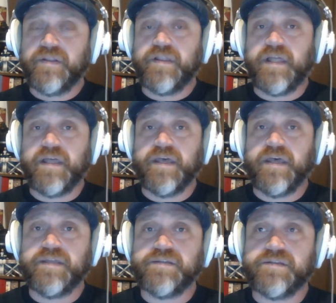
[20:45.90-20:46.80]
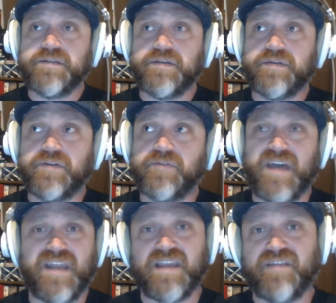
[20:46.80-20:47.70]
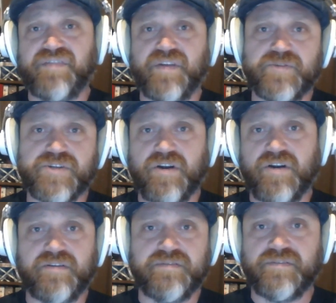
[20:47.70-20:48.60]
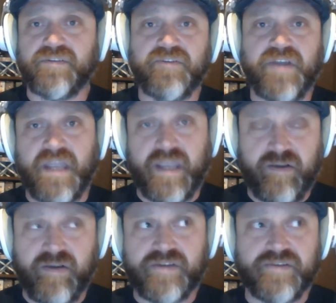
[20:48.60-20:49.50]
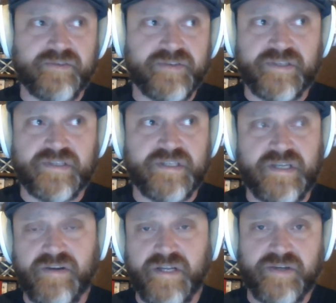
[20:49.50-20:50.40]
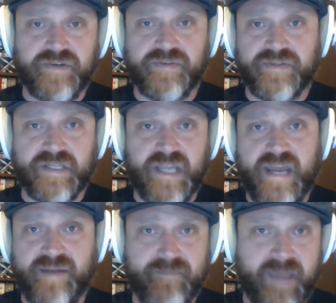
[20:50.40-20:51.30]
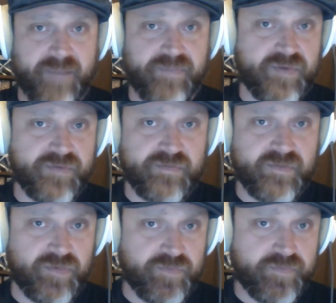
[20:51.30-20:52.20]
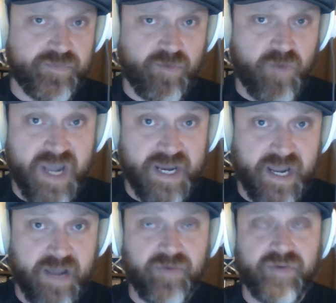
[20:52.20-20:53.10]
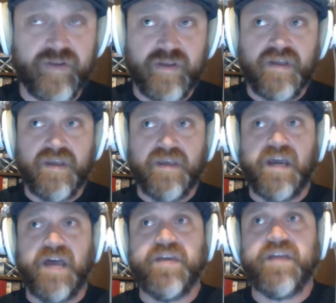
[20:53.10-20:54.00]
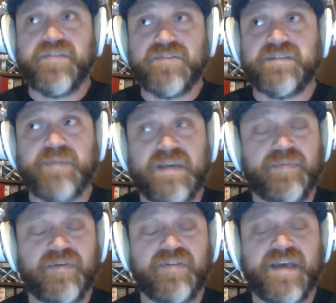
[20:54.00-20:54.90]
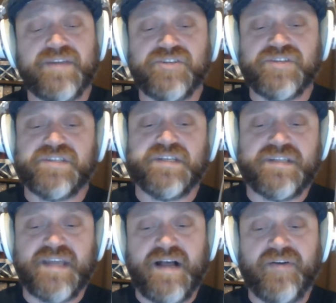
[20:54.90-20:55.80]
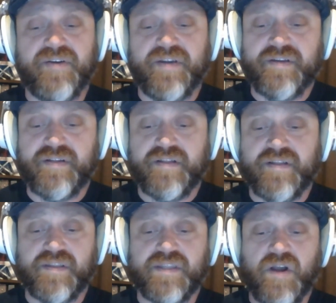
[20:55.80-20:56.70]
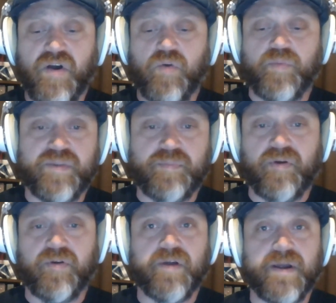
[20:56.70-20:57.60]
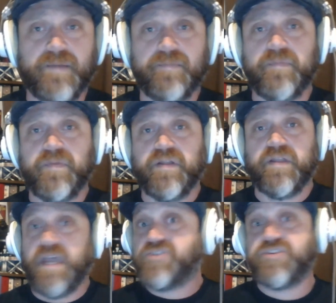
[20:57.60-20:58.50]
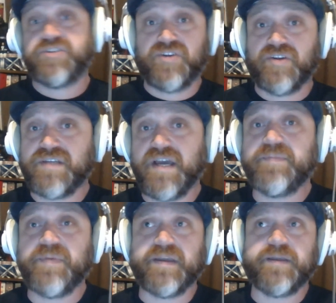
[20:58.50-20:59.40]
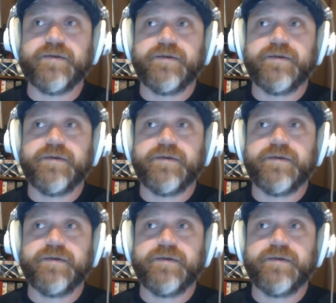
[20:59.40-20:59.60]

and do kind of like a flow chart and create characters and scenarios and kind of map their their their writing out. And then there's the people that just sit down, open the program, and just start typing.